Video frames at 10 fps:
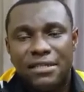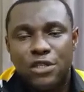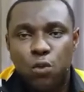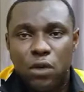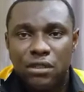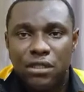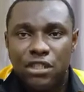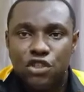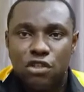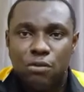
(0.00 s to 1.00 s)
is a wealth
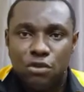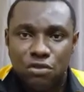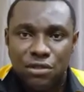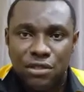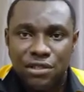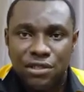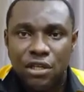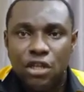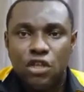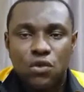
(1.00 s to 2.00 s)
creation
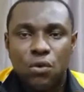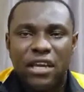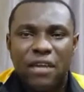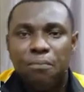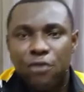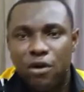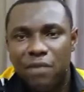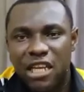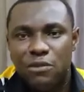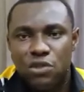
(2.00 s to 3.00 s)
opportunities. So in
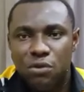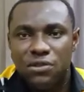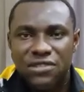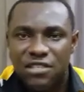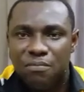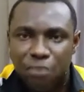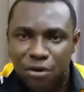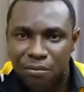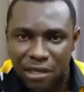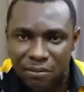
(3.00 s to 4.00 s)
problems, don't see
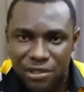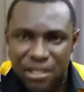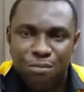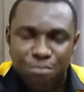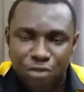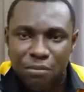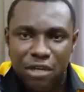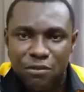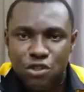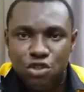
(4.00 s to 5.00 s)
problems. In
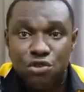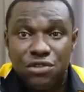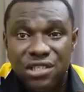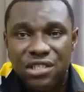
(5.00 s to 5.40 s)
problems, you should